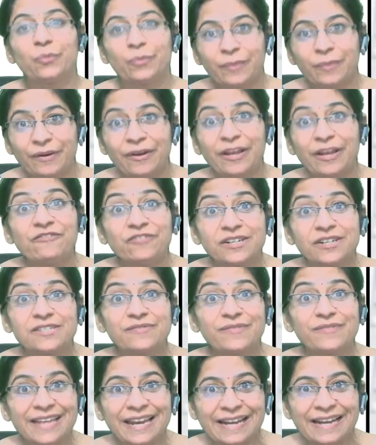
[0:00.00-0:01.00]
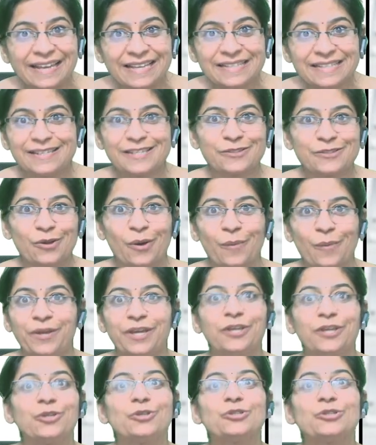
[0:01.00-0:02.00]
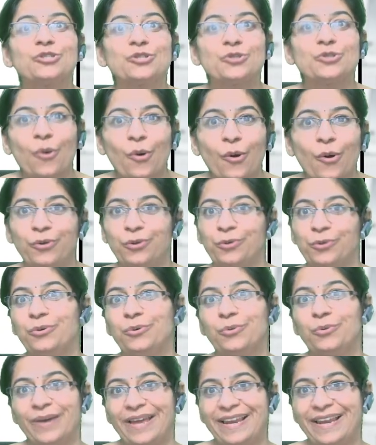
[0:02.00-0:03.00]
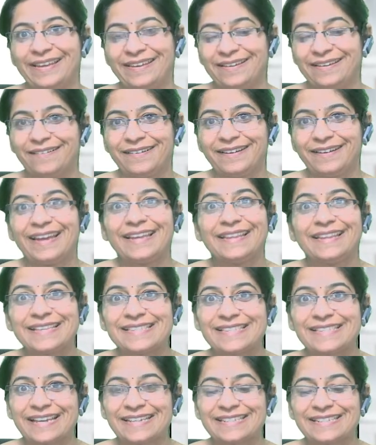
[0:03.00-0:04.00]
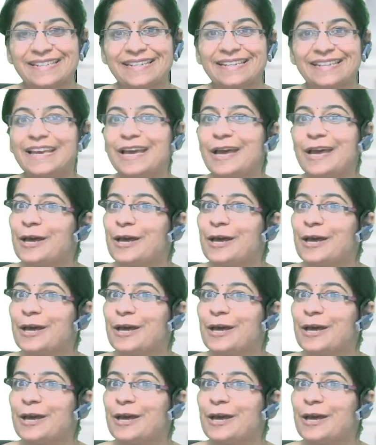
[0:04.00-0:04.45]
well versed with at least this topic, you're sure to do well here in this section.